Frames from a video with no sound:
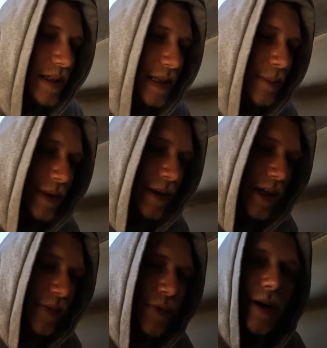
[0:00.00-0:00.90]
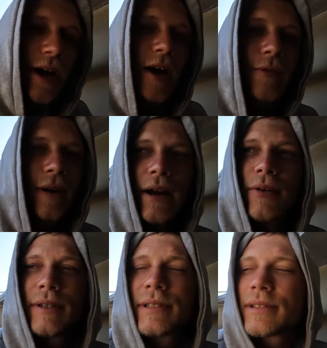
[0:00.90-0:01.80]
sleeping the last 3.5
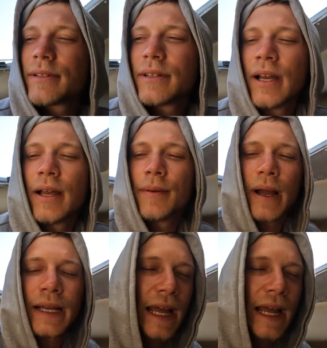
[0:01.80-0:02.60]
hours. I